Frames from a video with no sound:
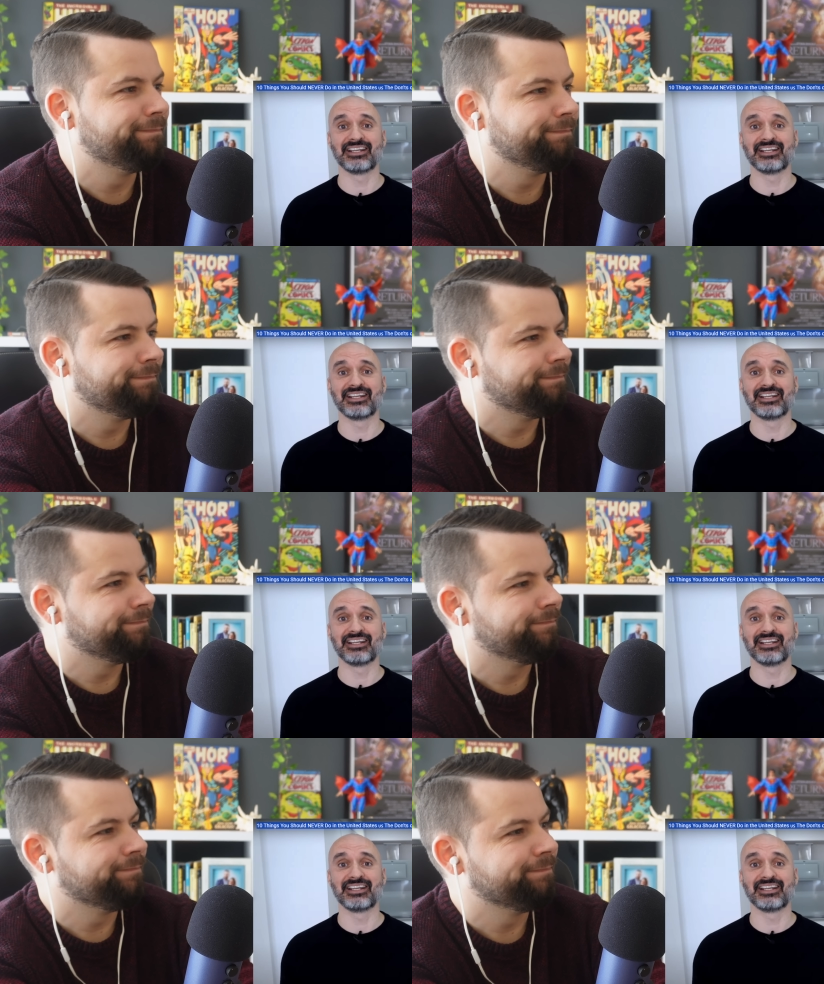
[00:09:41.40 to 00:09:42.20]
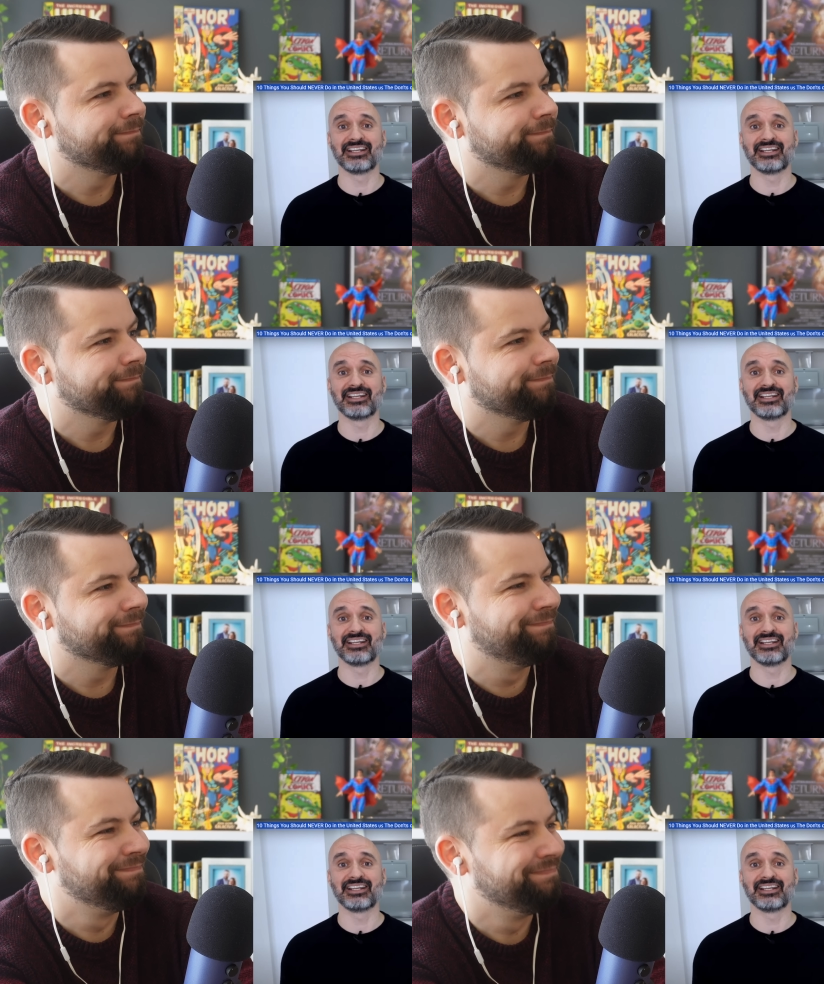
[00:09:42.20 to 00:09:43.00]

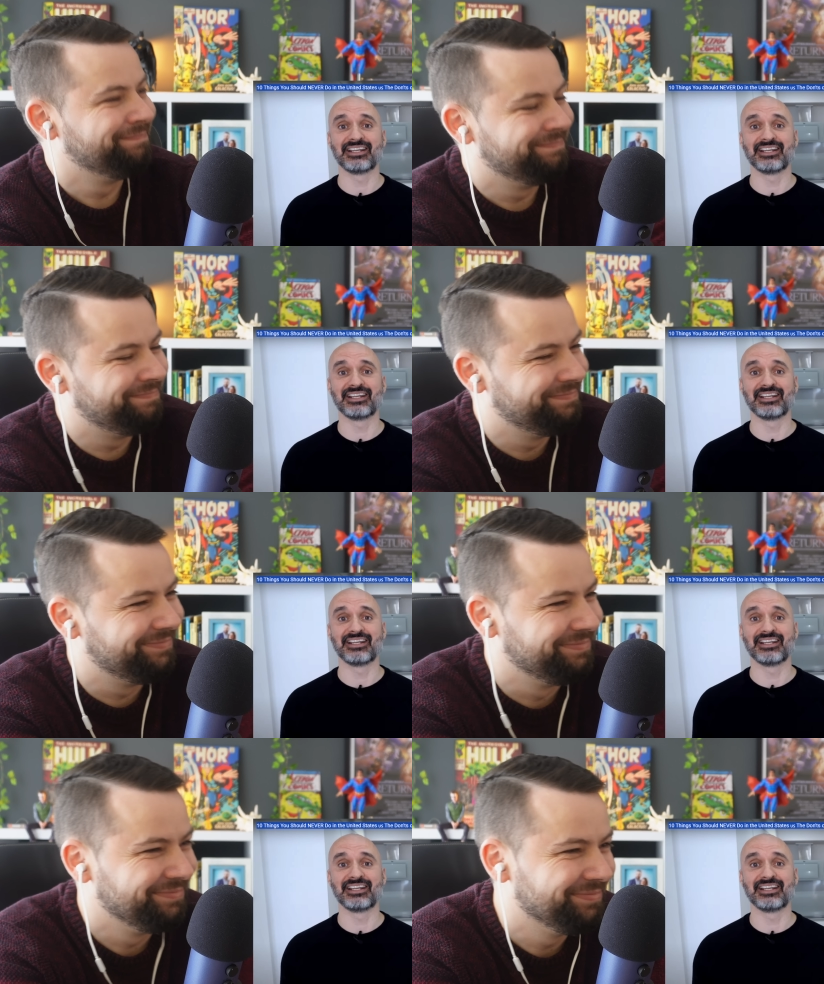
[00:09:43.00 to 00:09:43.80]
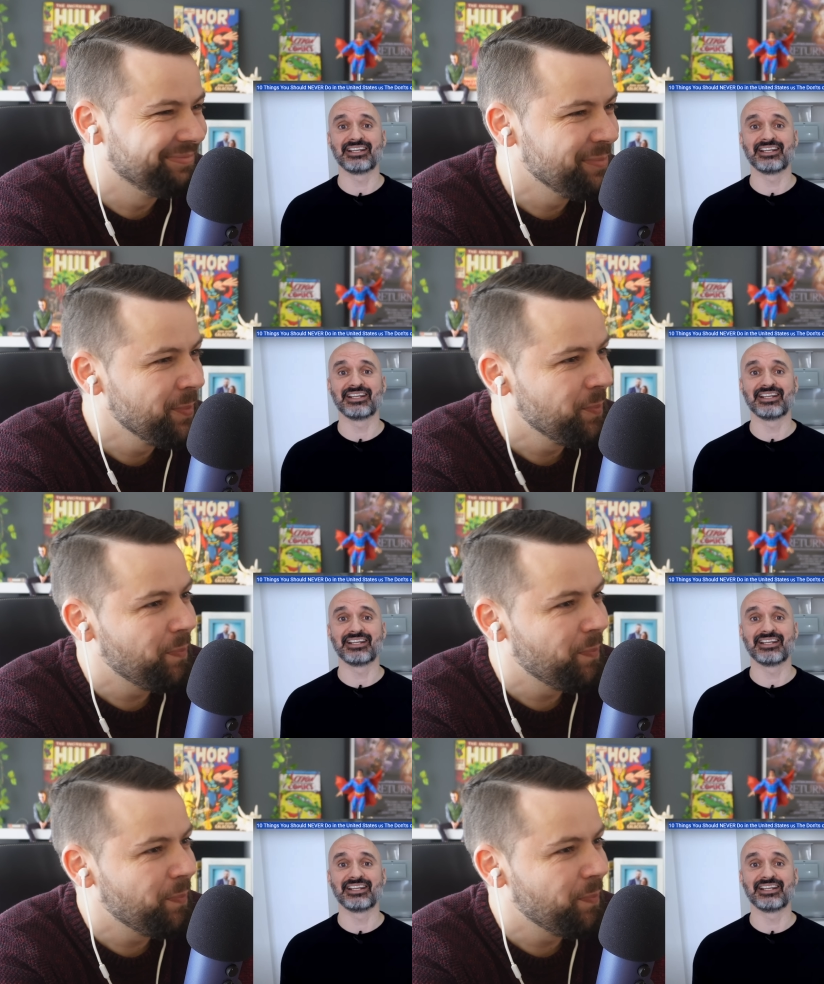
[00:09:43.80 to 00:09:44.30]
No one is speaking in this clip.